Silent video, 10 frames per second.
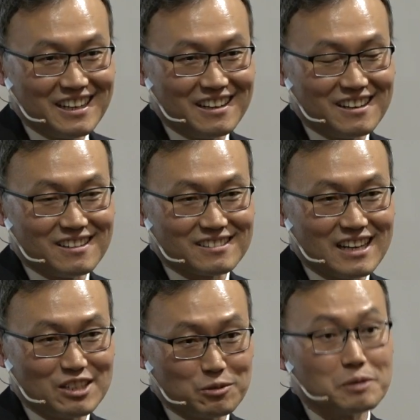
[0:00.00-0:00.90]
uh,
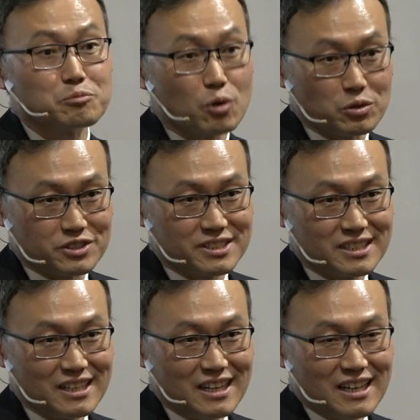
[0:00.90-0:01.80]
kind of approach
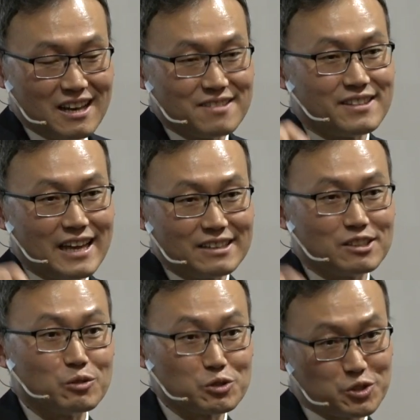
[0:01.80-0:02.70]
that
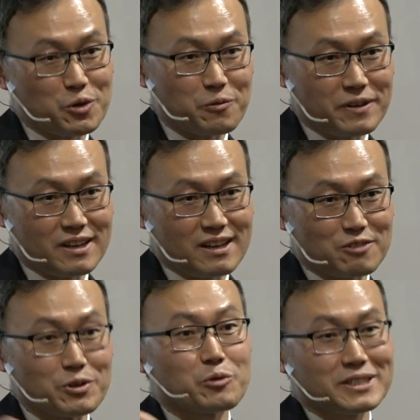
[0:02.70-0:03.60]
the North Korea
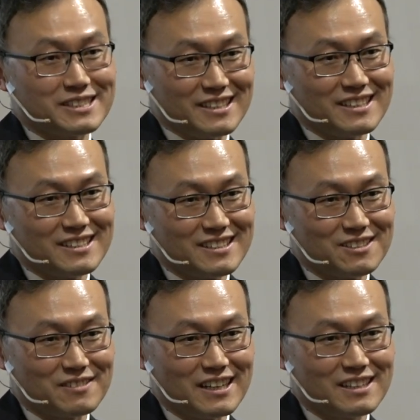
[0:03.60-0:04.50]
requested,
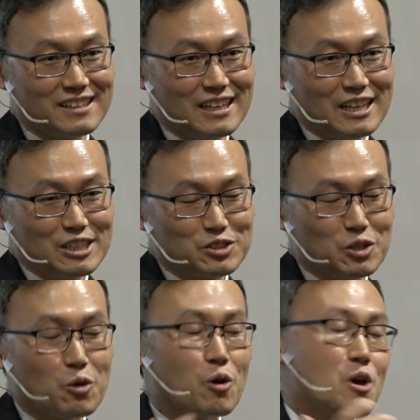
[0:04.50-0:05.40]
right?
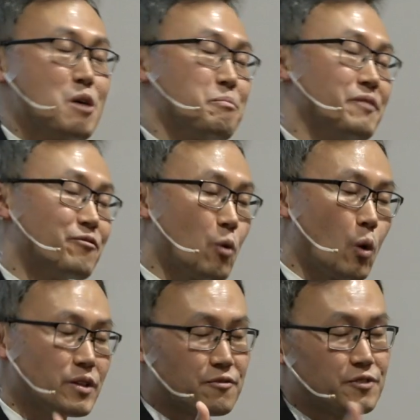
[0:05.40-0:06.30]
So
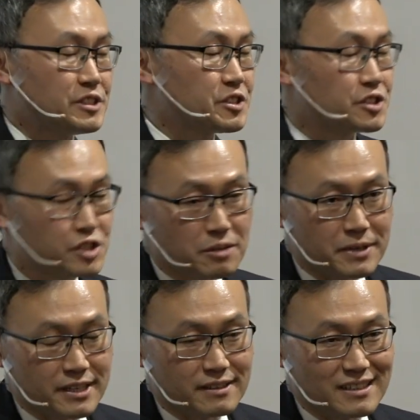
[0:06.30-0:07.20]
before the first
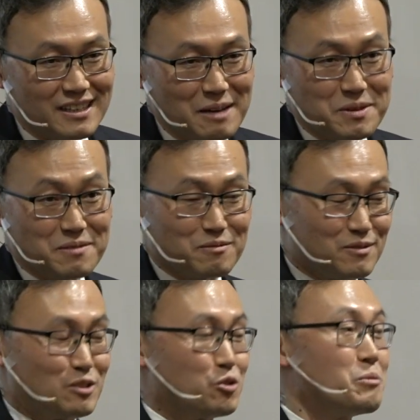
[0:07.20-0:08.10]
summit, I mean,
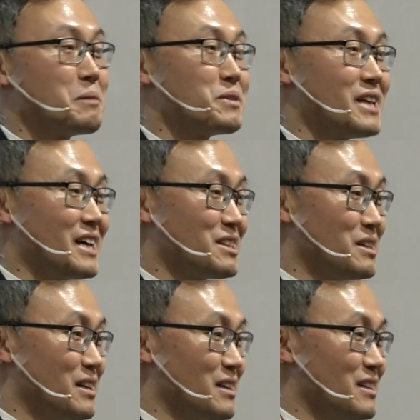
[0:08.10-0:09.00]
do you remember that
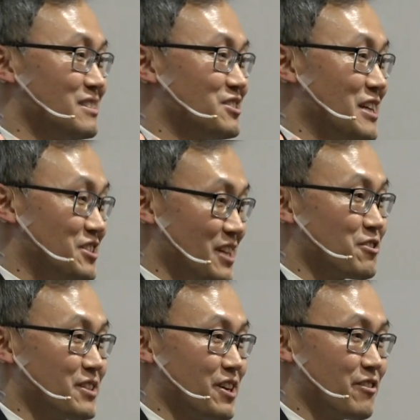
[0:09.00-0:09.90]
uh, State
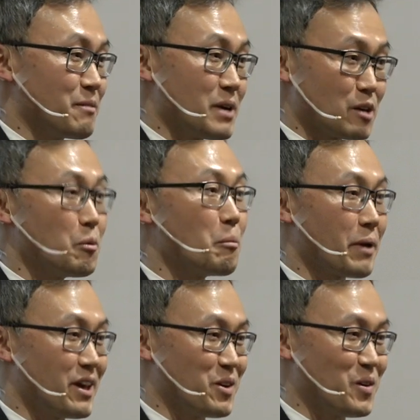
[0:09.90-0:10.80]
Secretary Mike
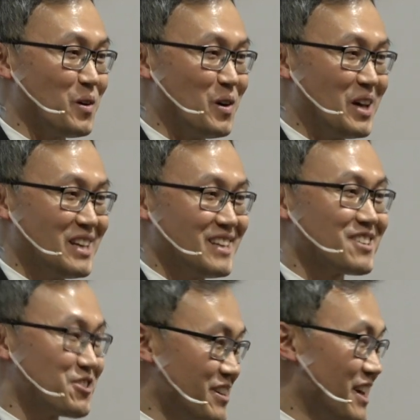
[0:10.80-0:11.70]
Pompeo, he
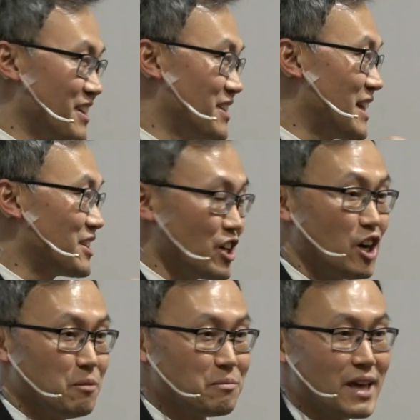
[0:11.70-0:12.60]
created that
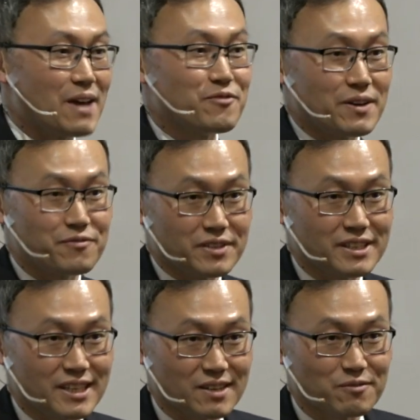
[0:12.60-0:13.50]
term,
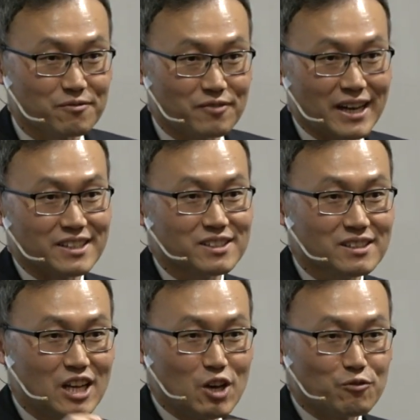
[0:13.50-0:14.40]
FFVD, final,
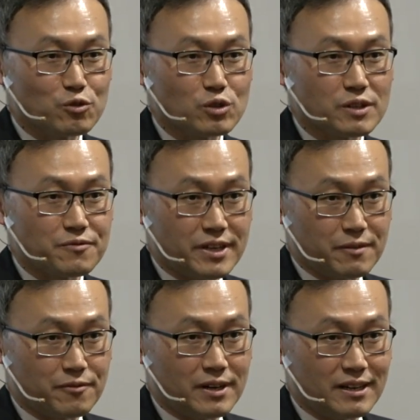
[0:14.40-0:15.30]
fully
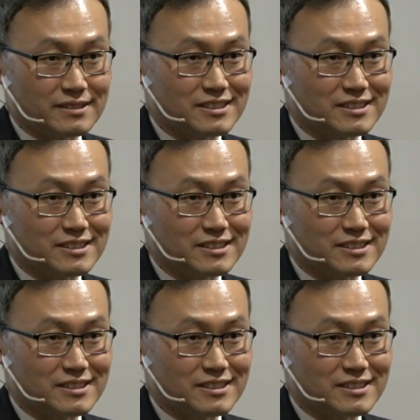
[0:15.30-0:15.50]
verified